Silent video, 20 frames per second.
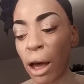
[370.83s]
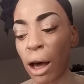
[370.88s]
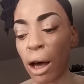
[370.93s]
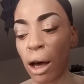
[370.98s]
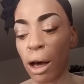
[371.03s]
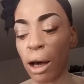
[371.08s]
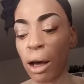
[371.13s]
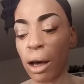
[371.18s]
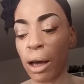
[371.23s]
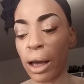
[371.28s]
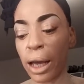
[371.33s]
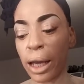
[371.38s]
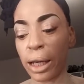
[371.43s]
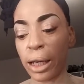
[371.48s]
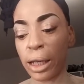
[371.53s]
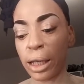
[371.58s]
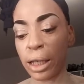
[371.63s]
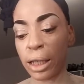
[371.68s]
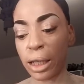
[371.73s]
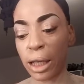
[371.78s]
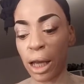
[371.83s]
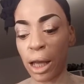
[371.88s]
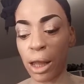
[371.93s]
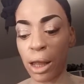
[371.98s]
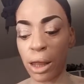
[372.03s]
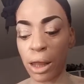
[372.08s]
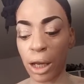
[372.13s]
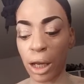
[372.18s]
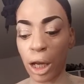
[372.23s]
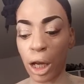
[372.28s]
and it is
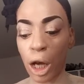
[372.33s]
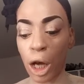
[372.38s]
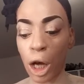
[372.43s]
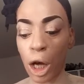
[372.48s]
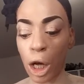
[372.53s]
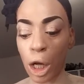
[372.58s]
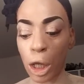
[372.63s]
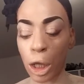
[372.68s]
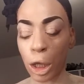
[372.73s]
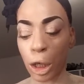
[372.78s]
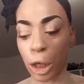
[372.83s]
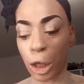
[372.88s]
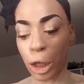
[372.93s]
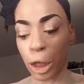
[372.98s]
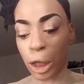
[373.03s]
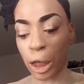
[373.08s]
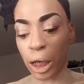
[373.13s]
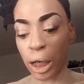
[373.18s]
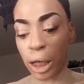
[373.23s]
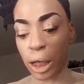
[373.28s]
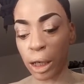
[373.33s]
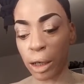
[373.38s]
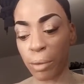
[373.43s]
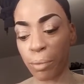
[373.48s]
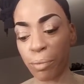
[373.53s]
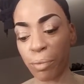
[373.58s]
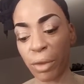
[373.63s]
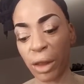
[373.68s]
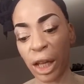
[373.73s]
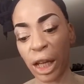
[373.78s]
in the color, I
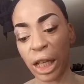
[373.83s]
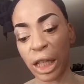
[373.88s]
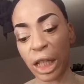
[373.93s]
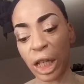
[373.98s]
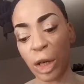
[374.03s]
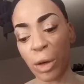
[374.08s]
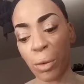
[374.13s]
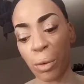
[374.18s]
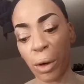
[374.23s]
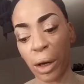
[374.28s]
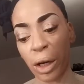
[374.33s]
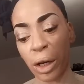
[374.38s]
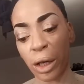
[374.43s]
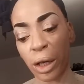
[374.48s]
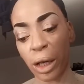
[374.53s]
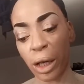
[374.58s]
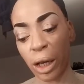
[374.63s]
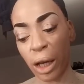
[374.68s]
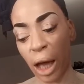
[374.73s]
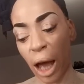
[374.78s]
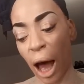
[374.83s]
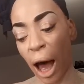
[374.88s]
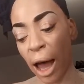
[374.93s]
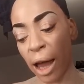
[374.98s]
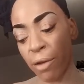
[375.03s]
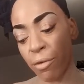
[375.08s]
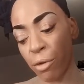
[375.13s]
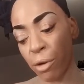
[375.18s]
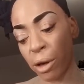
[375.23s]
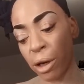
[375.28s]
think it's
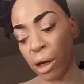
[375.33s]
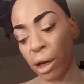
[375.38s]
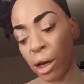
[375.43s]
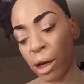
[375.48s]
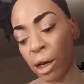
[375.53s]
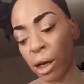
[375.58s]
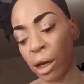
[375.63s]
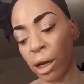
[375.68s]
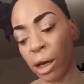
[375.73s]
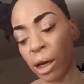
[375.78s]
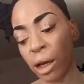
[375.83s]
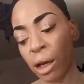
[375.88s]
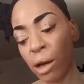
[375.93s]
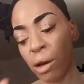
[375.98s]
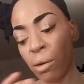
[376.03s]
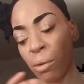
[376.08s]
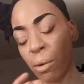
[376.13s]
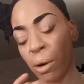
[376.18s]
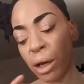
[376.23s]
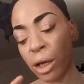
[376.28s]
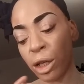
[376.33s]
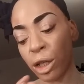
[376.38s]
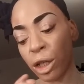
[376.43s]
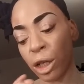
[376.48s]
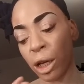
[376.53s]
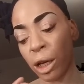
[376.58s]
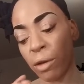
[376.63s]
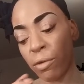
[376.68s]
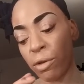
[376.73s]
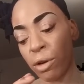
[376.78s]
Ivory
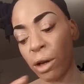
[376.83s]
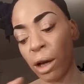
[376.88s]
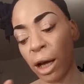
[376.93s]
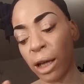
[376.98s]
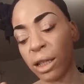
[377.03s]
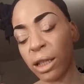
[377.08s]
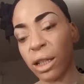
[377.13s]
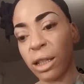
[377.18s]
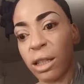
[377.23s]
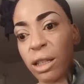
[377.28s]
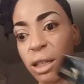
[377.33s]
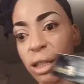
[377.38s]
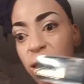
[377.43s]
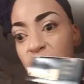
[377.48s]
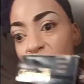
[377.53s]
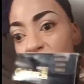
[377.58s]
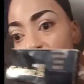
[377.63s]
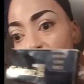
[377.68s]
Eraser, if you guys could see